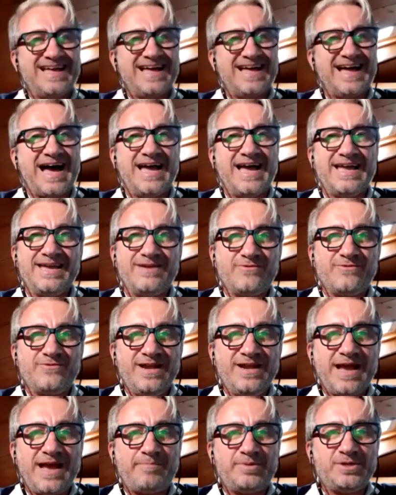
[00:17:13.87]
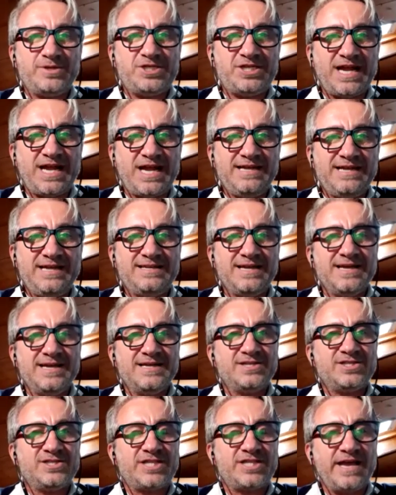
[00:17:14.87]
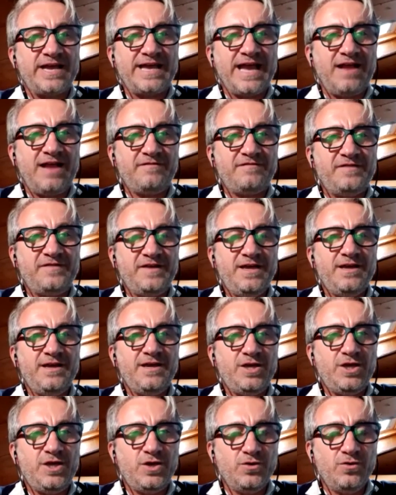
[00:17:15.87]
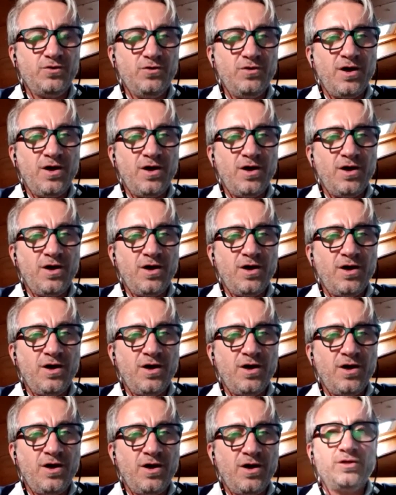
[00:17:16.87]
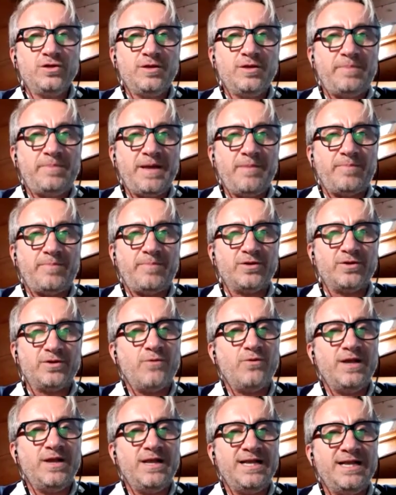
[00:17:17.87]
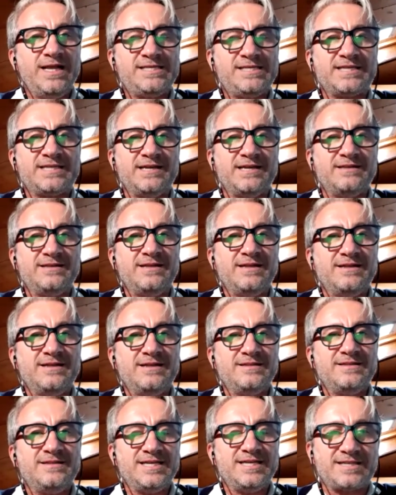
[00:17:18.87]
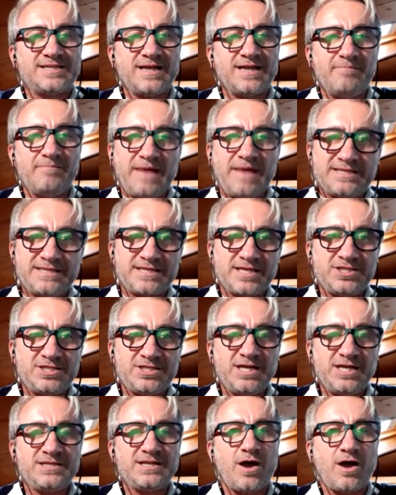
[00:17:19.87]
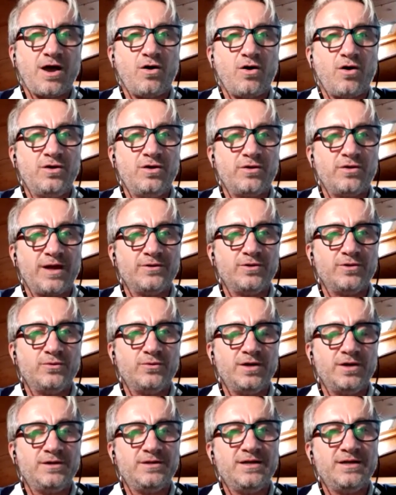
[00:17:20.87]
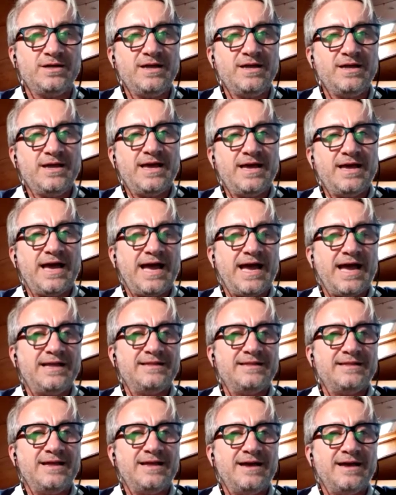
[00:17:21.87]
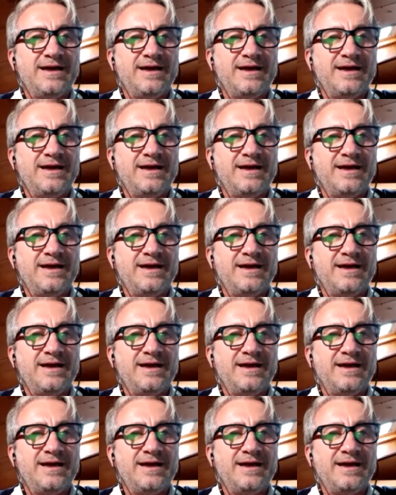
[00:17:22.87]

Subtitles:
I really appreciate. Stay healthy, you and all the people that will listen this messages all around the world, and